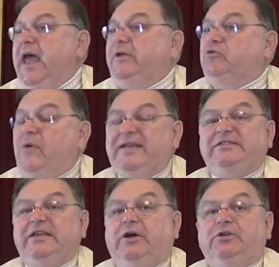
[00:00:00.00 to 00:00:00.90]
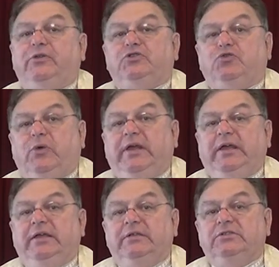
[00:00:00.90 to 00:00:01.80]
and resting under the
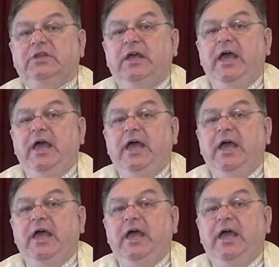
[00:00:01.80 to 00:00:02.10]
trees